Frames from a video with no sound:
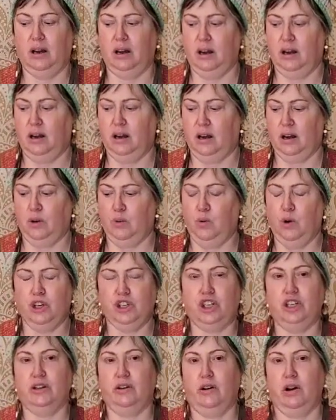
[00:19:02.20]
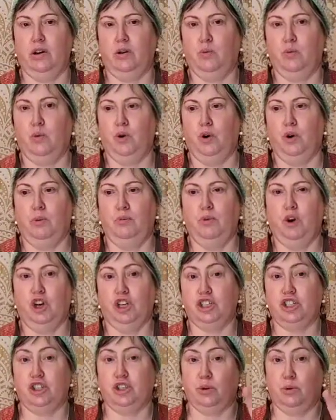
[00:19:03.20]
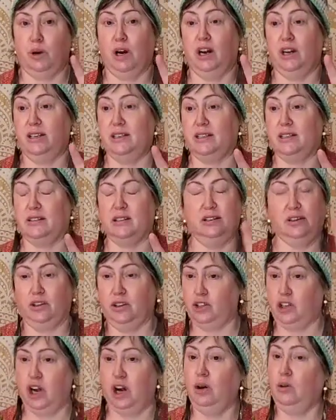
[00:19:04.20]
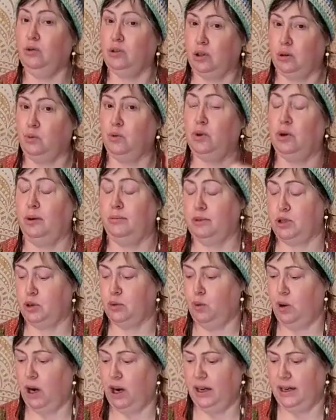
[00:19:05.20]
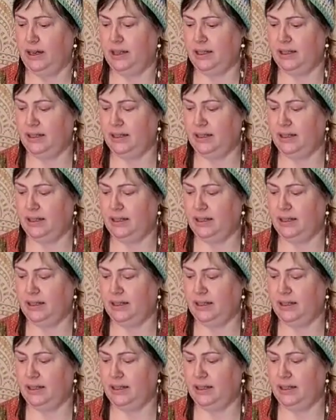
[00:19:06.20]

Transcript: washing her on a warm wash twice, not the cold, the warm twice